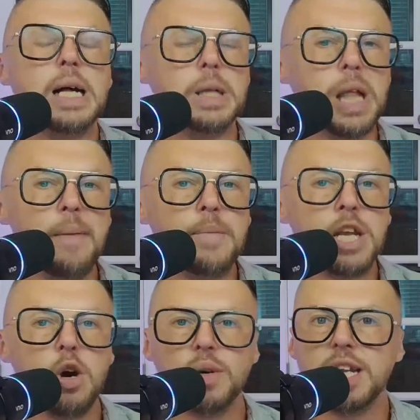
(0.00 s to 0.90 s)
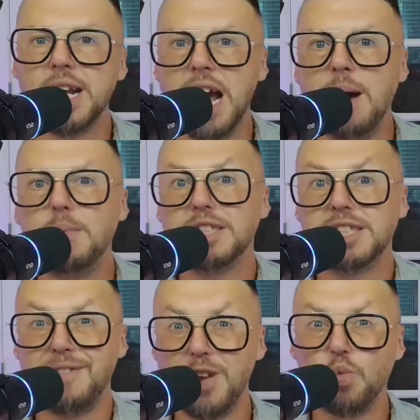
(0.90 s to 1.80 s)
Let me know in the comments
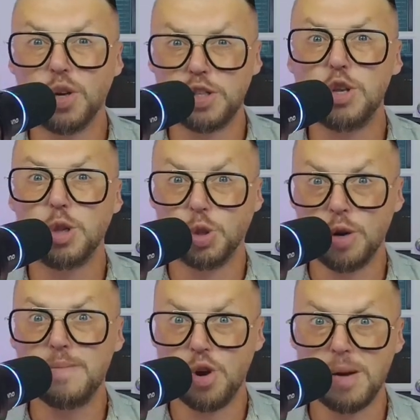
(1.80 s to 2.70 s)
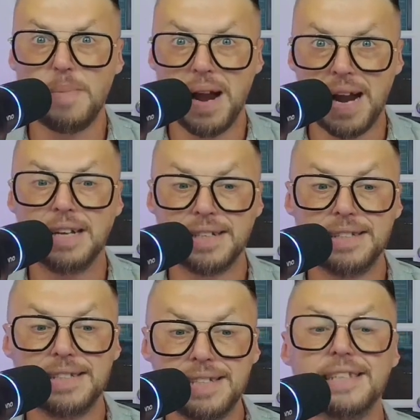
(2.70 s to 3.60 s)
if you want to learn more about
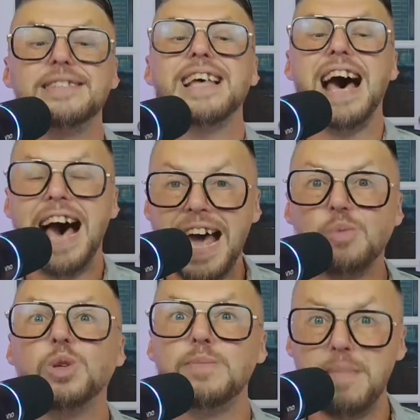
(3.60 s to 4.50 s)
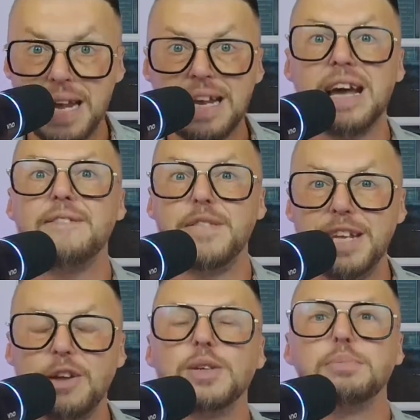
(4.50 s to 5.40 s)
content seasons. I will make a
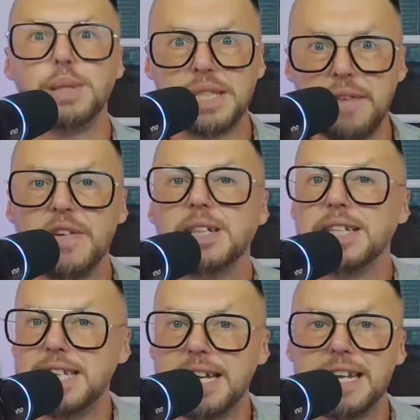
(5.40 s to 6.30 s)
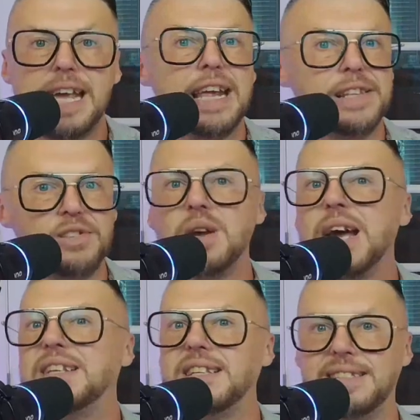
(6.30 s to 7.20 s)
video specifically dedicated to
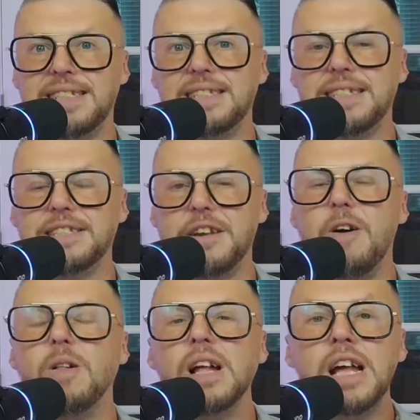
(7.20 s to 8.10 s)
content seasons, y'all.